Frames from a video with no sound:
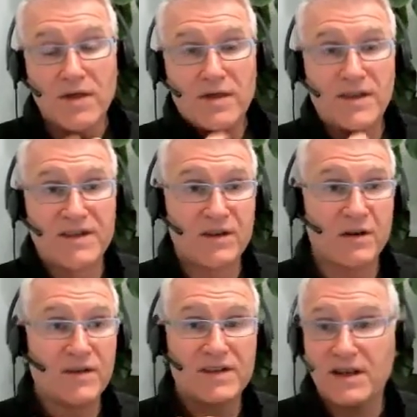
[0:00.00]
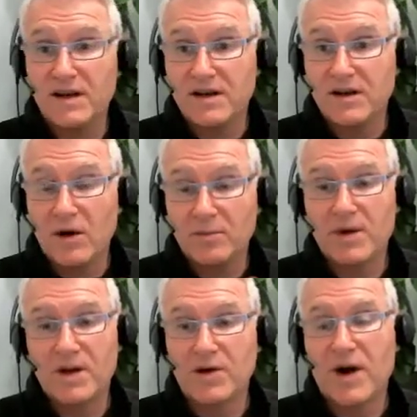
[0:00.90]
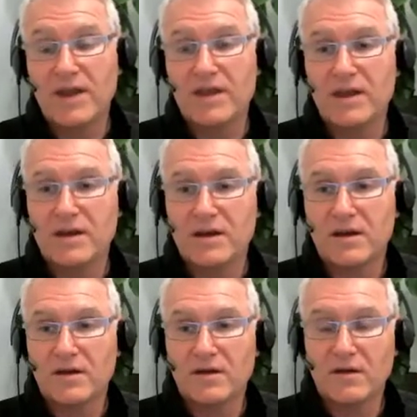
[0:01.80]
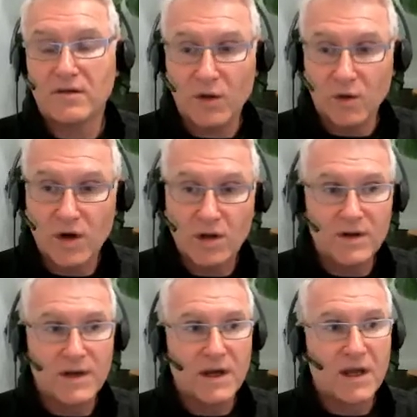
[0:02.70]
this has obviously not been a great thing for the world,